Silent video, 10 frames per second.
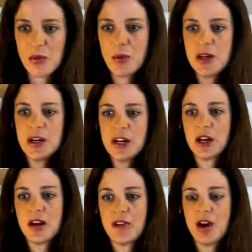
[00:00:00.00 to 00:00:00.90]
We are going
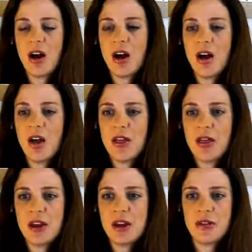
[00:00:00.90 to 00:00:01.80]
to cover all the
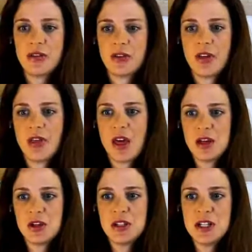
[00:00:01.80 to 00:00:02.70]
things
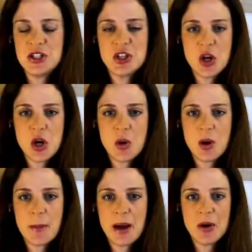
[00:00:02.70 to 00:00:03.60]
that you'll need to
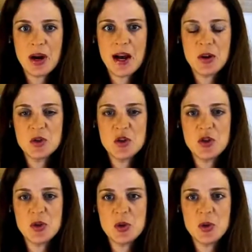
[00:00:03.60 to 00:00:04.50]
know about how
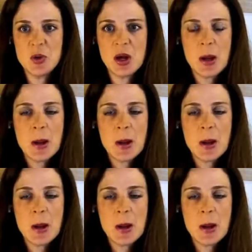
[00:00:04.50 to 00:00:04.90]
to